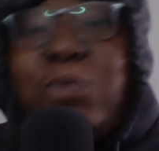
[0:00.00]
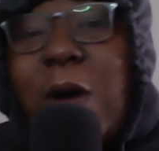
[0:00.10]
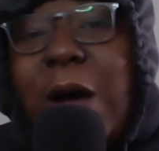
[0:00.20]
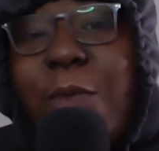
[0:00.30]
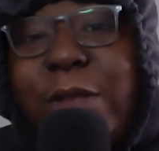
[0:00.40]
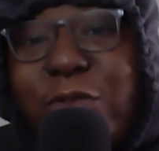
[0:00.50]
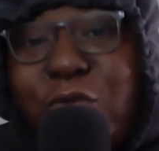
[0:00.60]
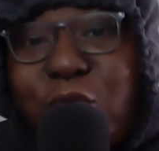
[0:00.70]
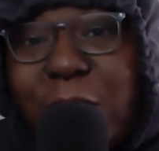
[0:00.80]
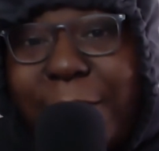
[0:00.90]
what I wanted to
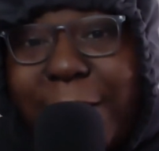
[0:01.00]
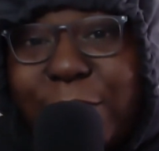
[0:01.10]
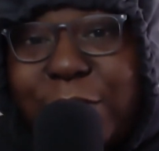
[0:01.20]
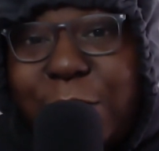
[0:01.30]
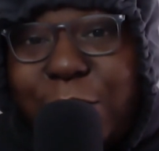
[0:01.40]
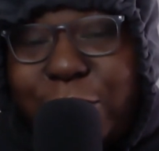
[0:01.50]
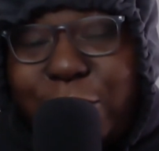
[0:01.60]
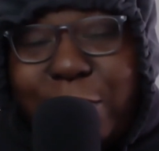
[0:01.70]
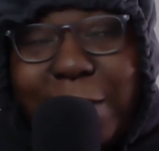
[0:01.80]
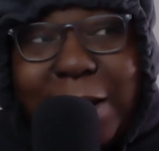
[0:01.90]
talk about, which I will
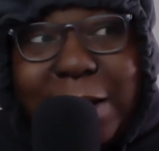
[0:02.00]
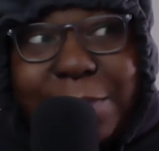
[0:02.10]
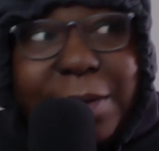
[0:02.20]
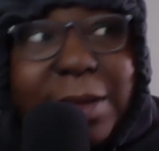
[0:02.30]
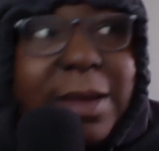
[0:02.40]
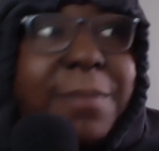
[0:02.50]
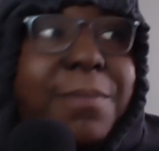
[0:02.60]
talk about in a bit, yeah.